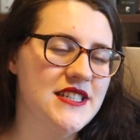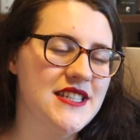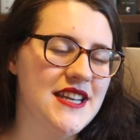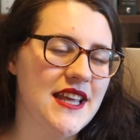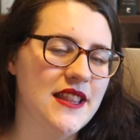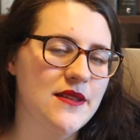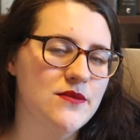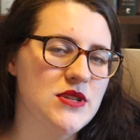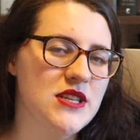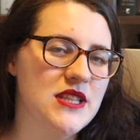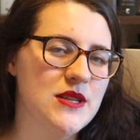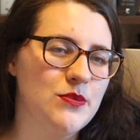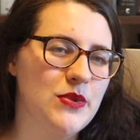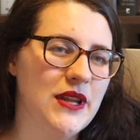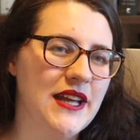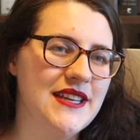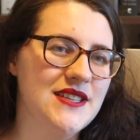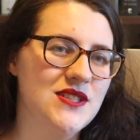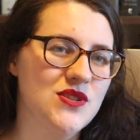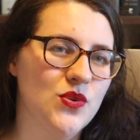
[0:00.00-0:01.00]
take them to the
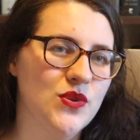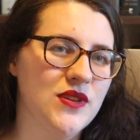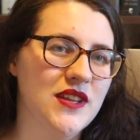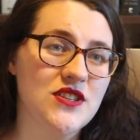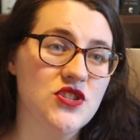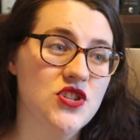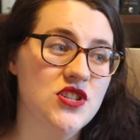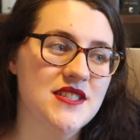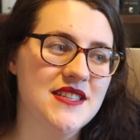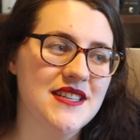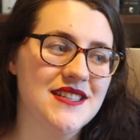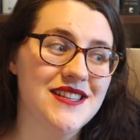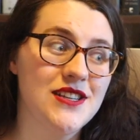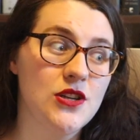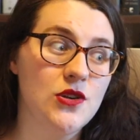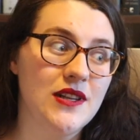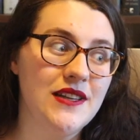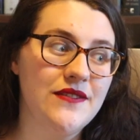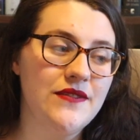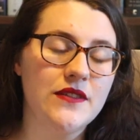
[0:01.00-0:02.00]
place or they just sit in
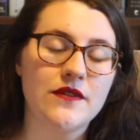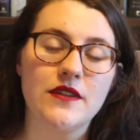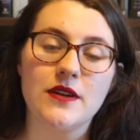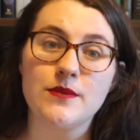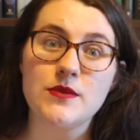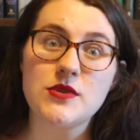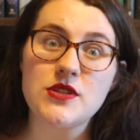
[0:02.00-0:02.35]
your living room.